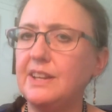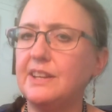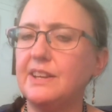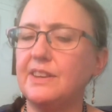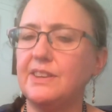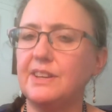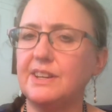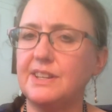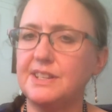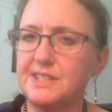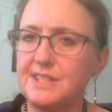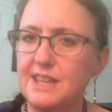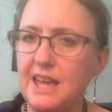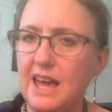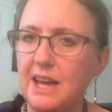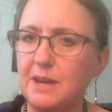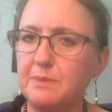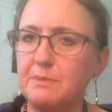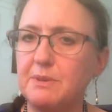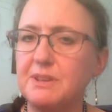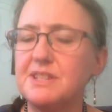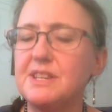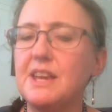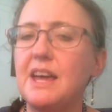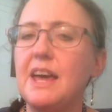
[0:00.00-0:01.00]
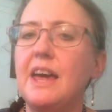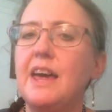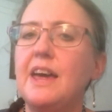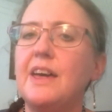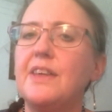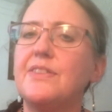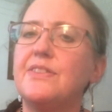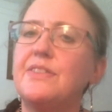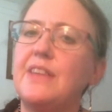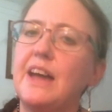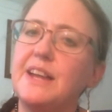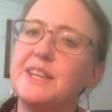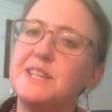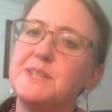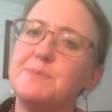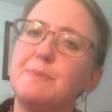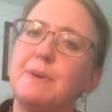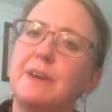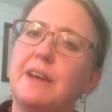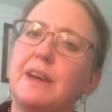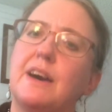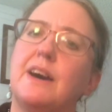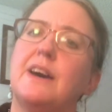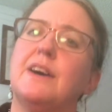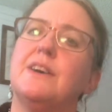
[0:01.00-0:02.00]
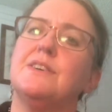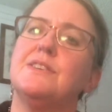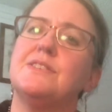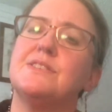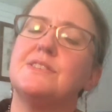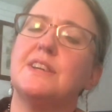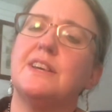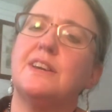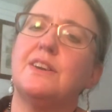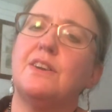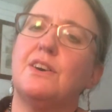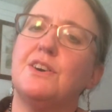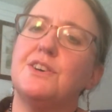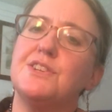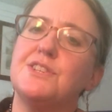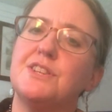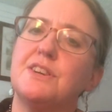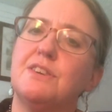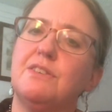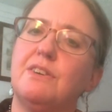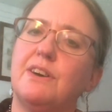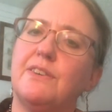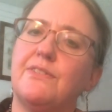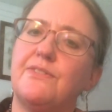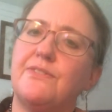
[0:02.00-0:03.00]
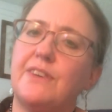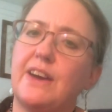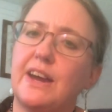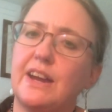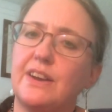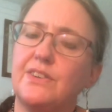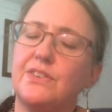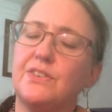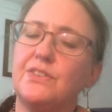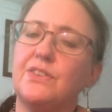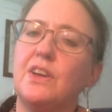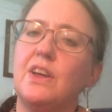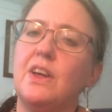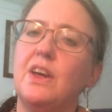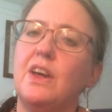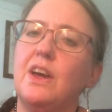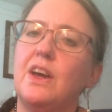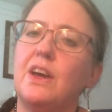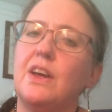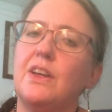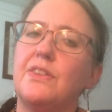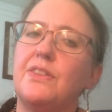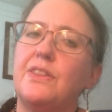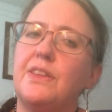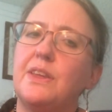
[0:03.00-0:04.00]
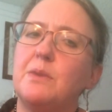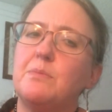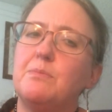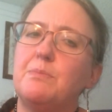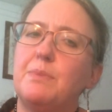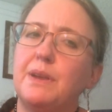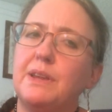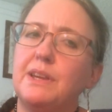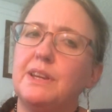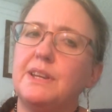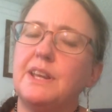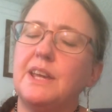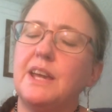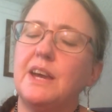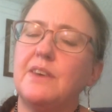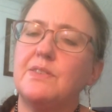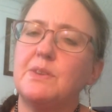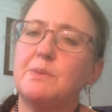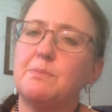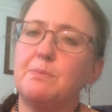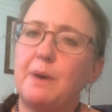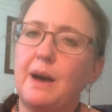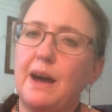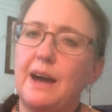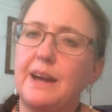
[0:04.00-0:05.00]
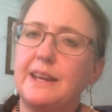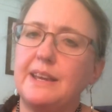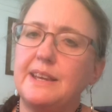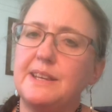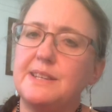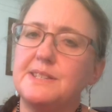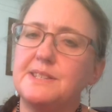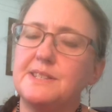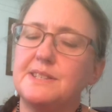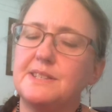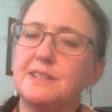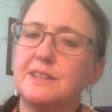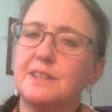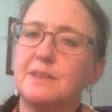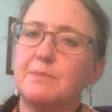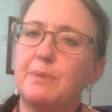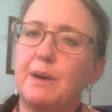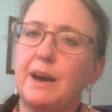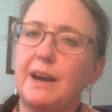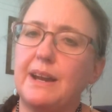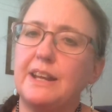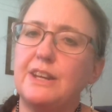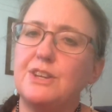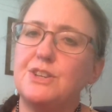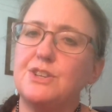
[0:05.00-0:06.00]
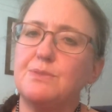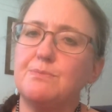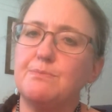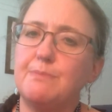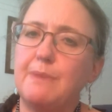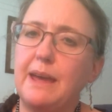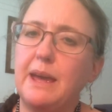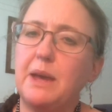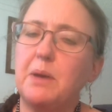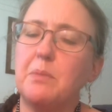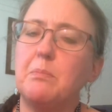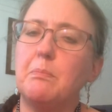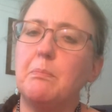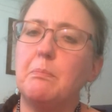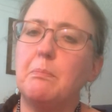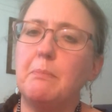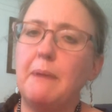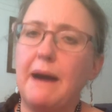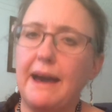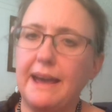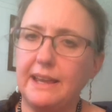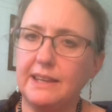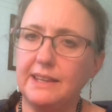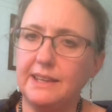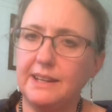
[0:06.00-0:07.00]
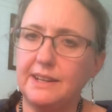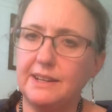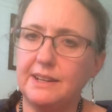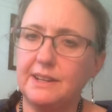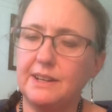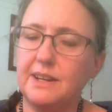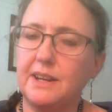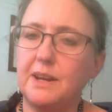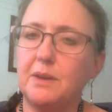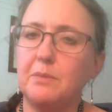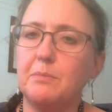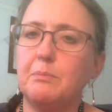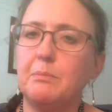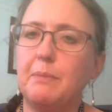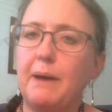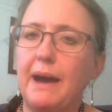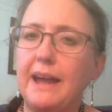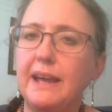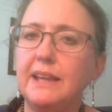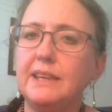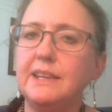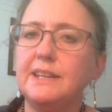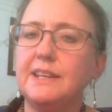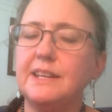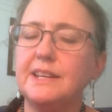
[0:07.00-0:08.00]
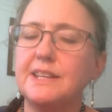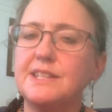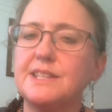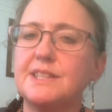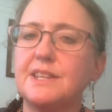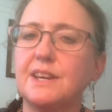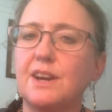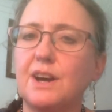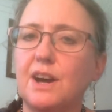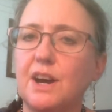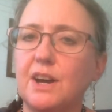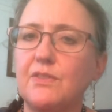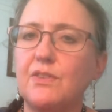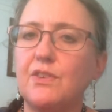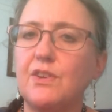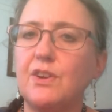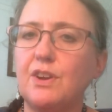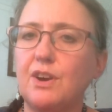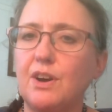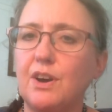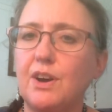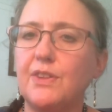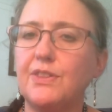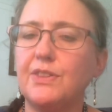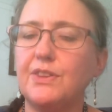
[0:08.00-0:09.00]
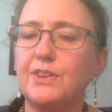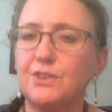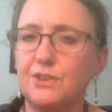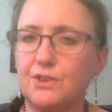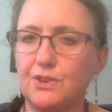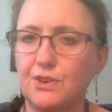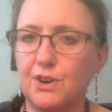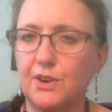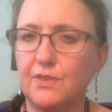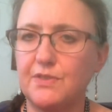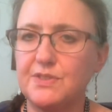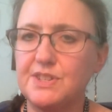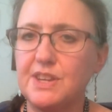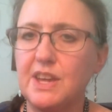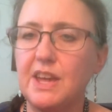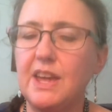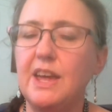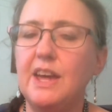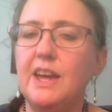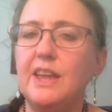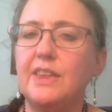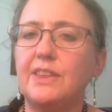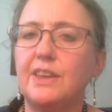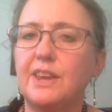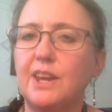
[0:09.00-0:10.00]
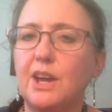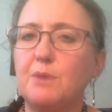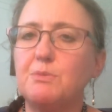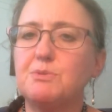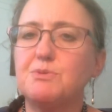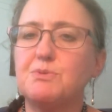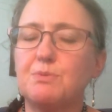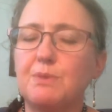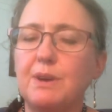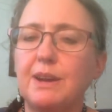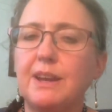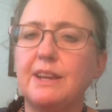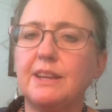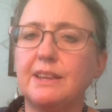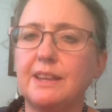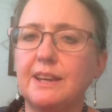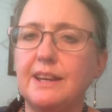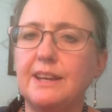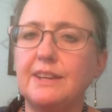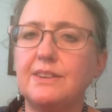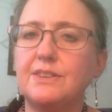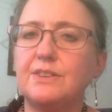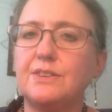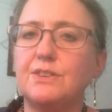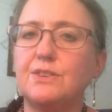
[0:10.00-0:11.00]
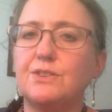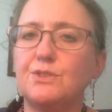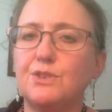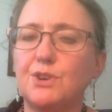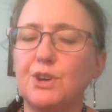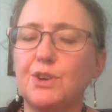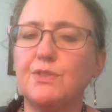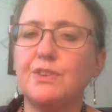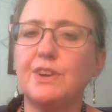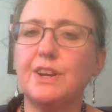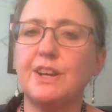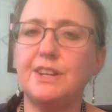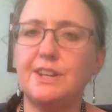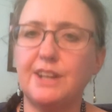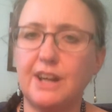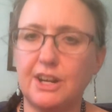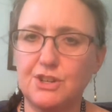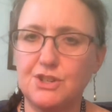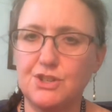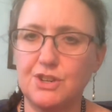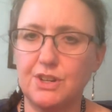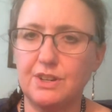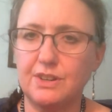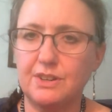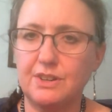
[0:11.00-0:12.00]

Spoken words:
and the nystagmus. That's because it also affects the ability of the body to make myelin. Now, myelin is the covering on the nerves that helps regulate nerve conduction.